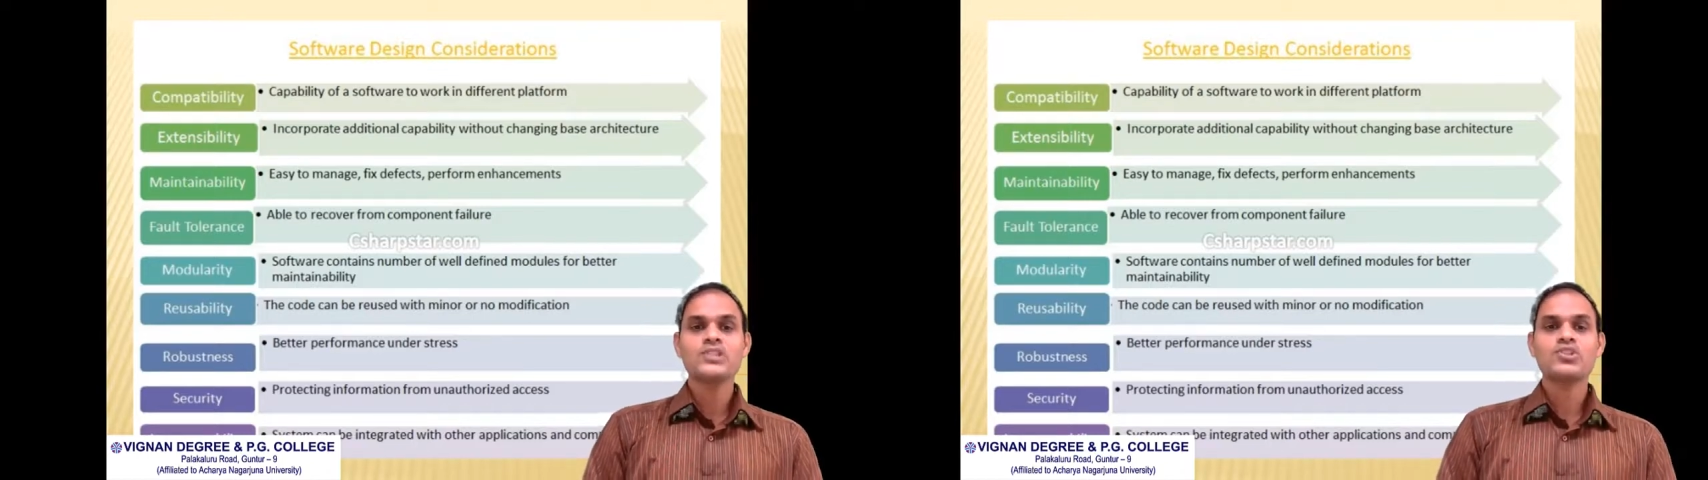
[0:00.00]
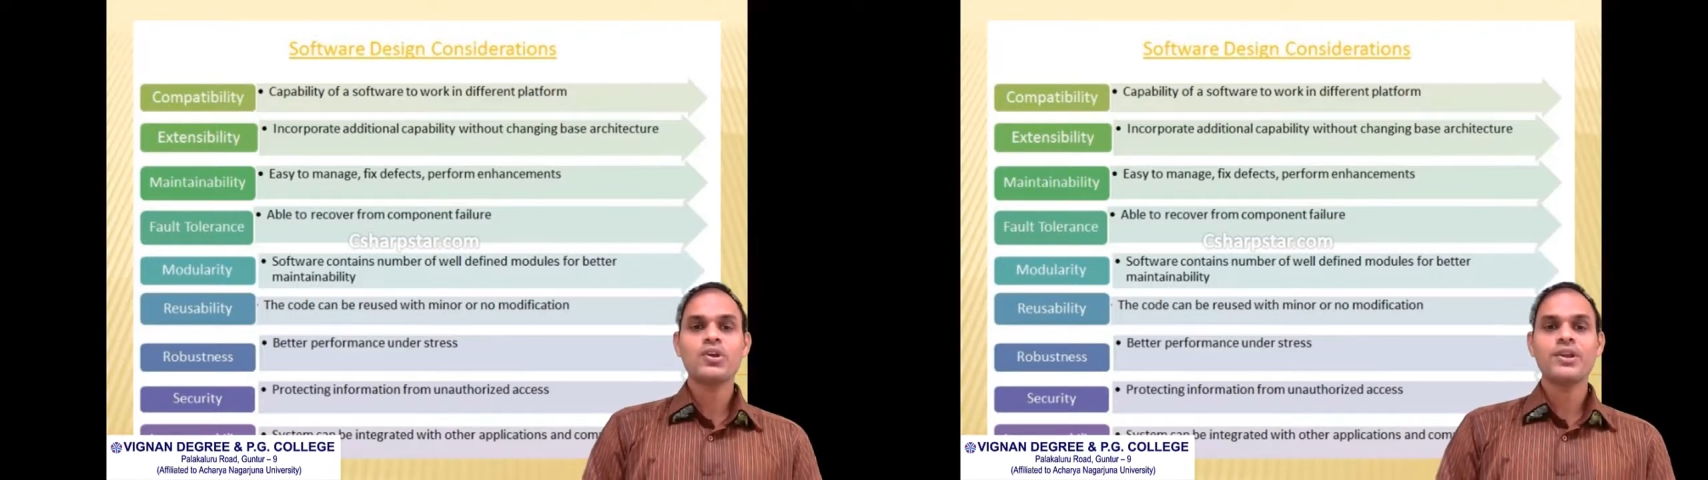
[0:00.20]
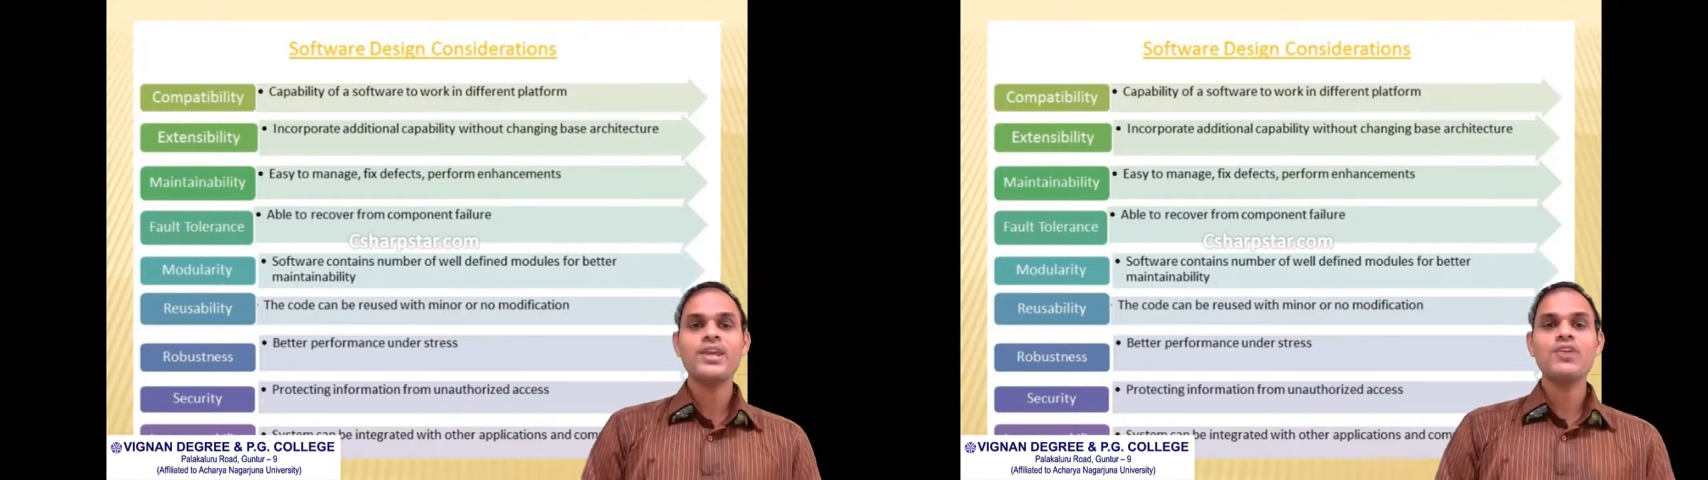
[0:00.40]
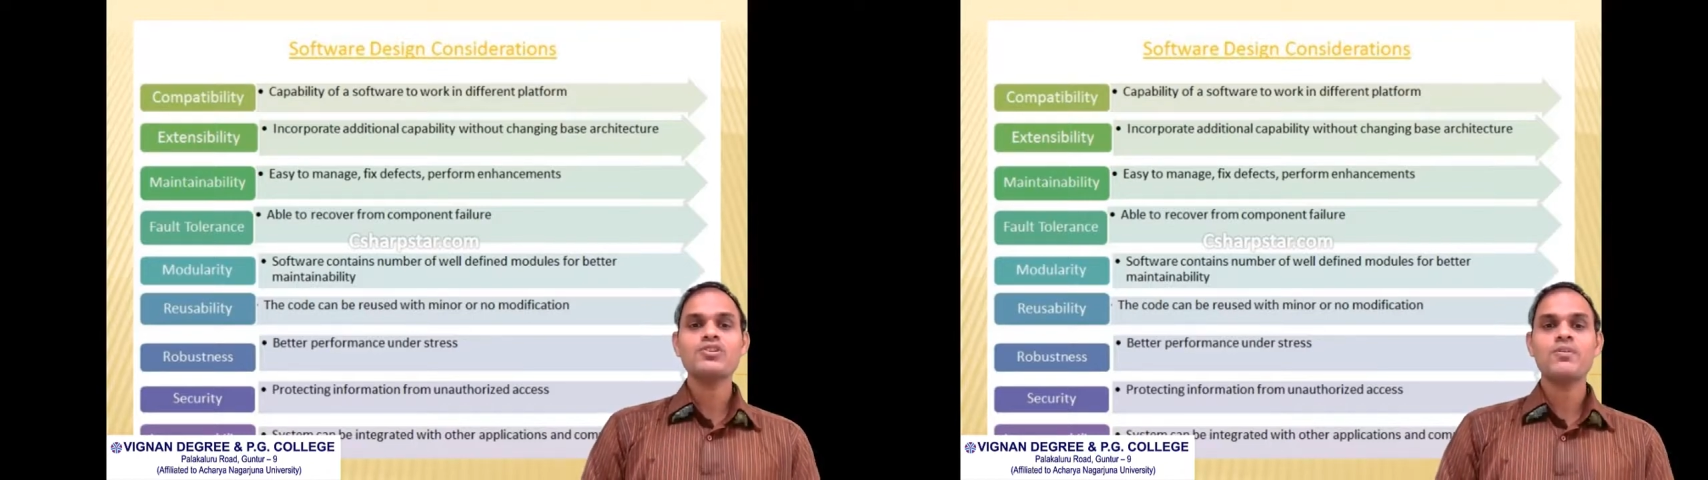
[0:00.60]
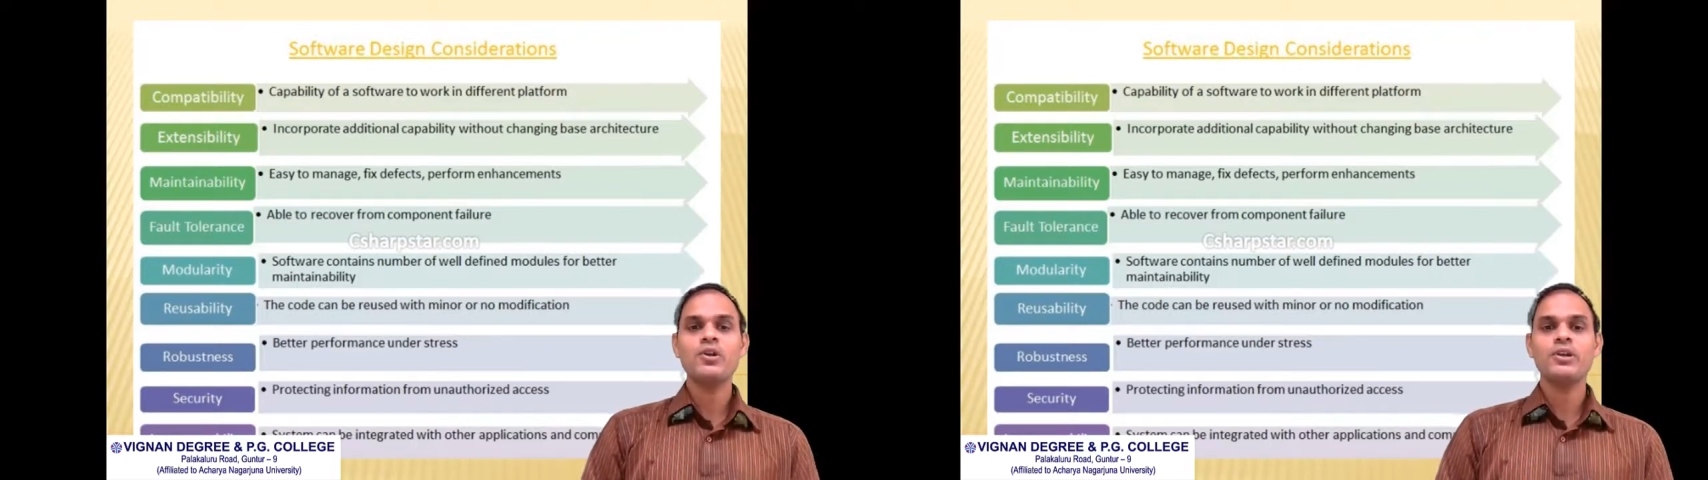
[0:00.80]
So
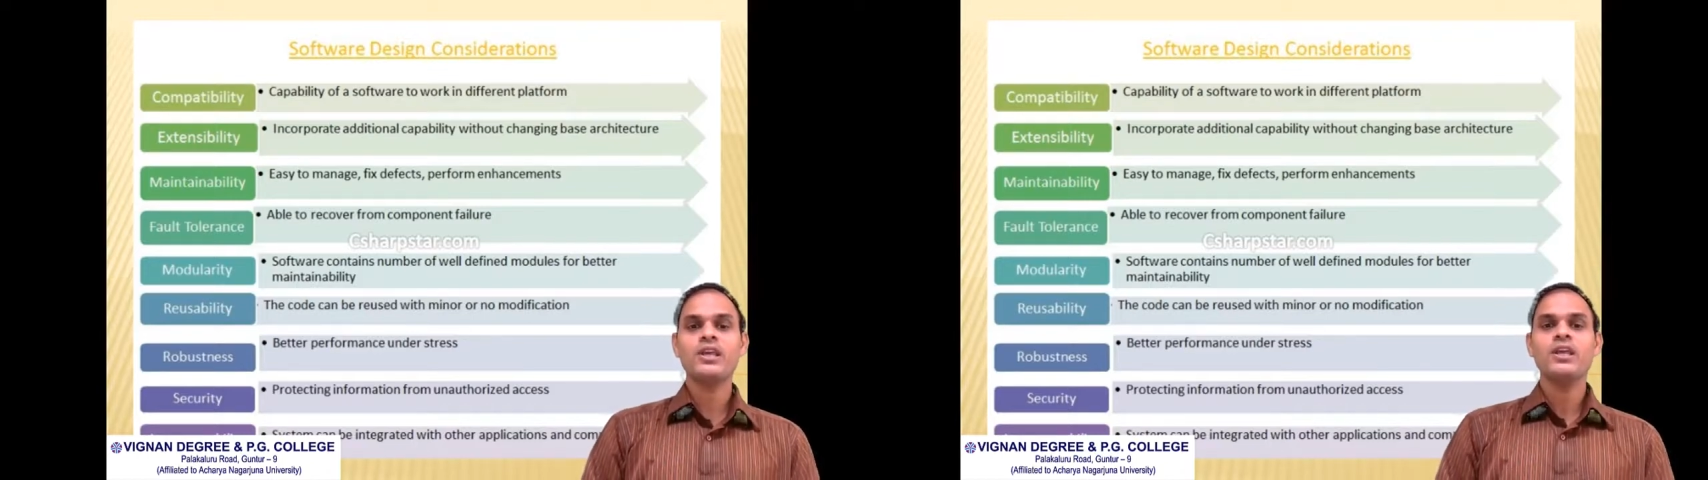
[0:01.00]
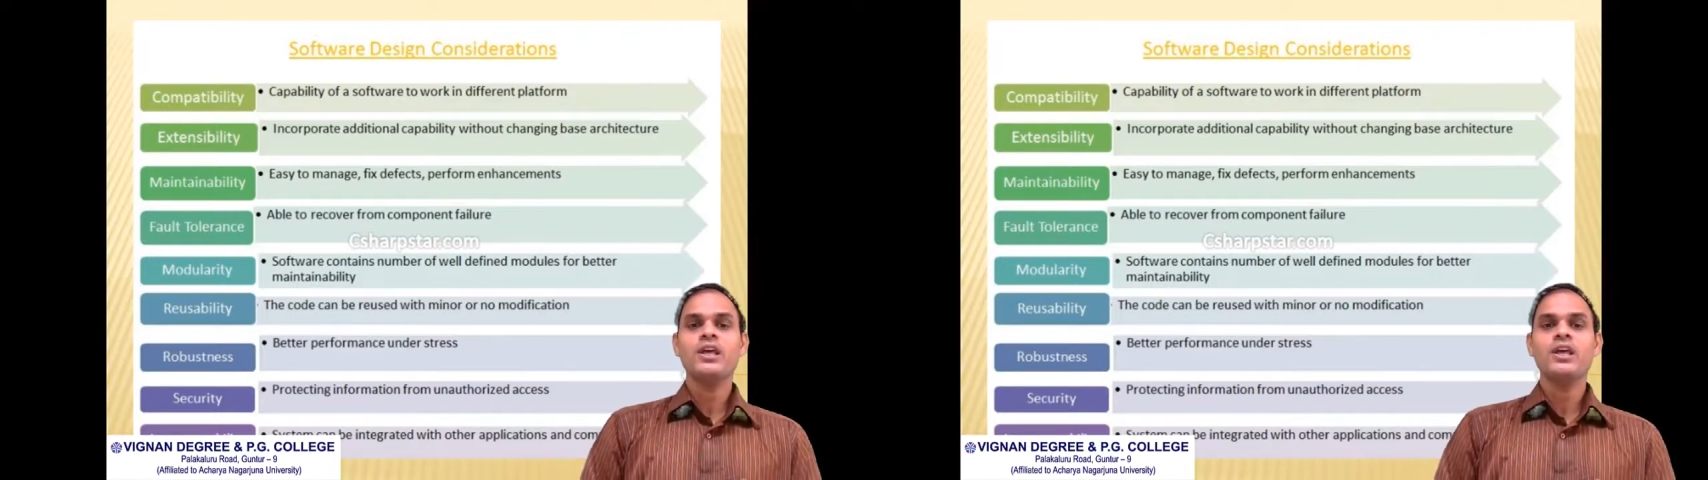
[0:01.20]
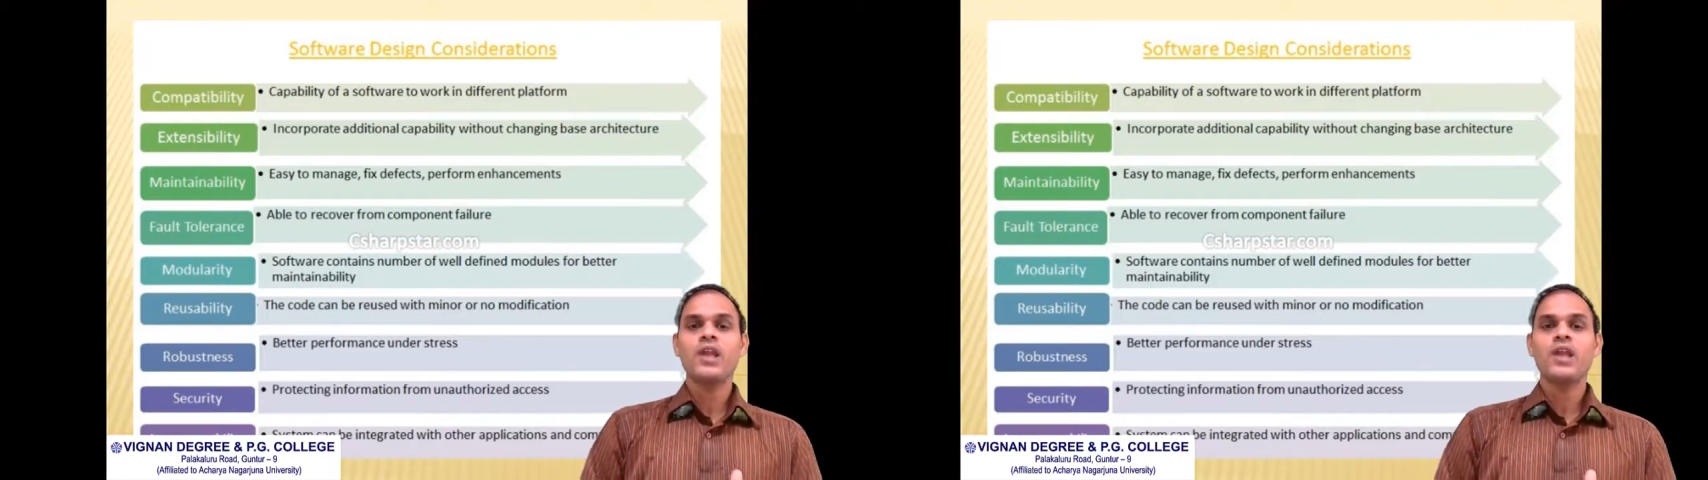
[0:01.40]
reusability.